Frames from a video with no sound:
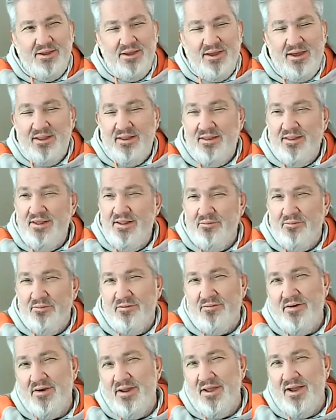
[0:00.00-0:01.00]
And these were
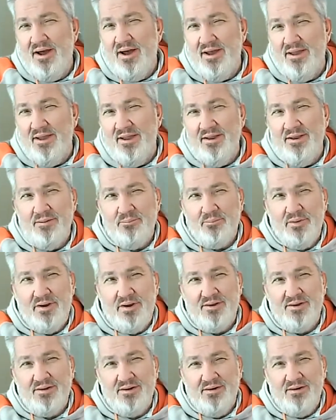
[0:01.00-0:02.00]
very high
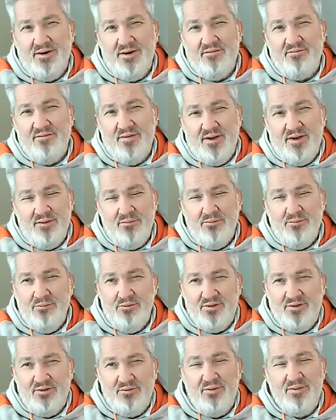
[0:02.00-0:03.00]
enterprise grade
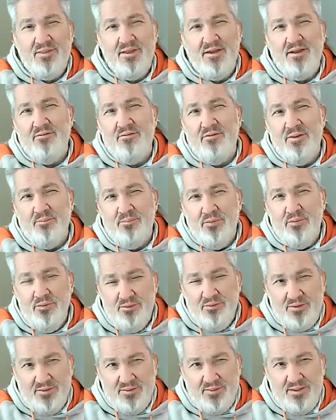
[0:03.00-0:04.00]
firewalls. And when they
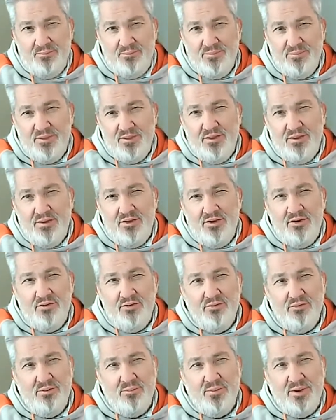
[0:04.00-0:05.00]
rebooted them, it
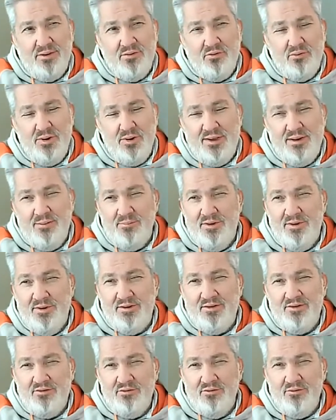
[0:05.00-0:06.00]
took about 20
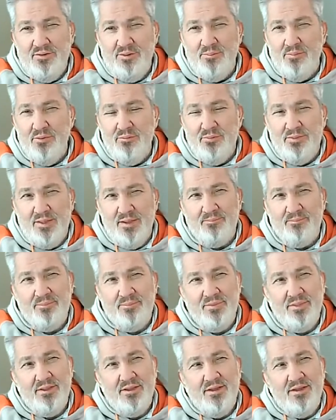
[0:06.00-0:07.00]
minutes to reboot them.
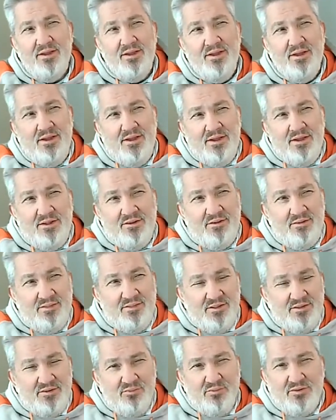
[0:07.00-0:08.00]
So
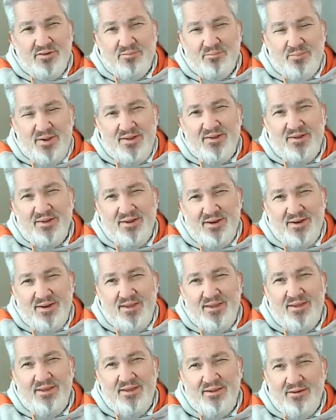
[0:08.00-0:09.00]
this was
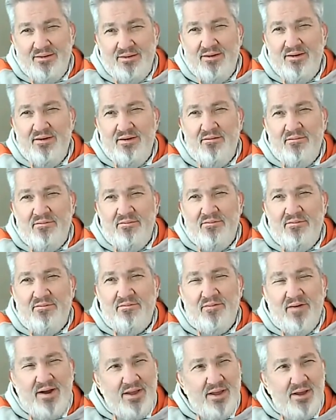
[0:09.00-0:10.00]
basically
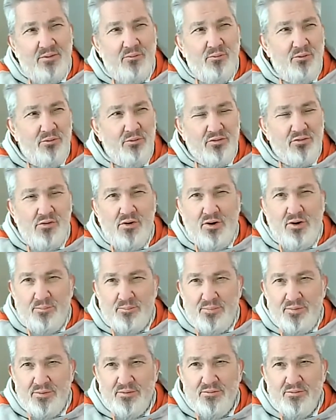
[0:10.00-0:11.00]
firewall
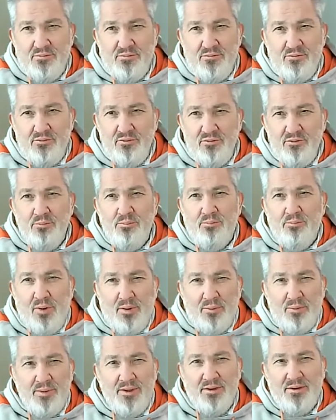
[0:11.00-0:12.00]
carpet rule
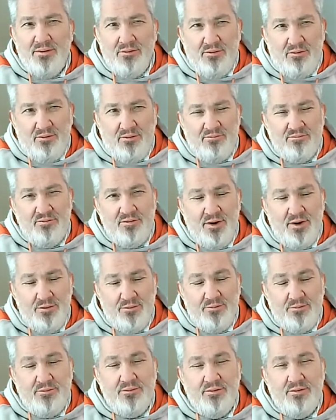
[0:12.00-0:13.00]
bombing of
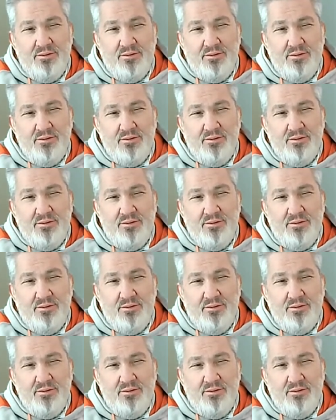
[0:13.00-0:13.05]
note.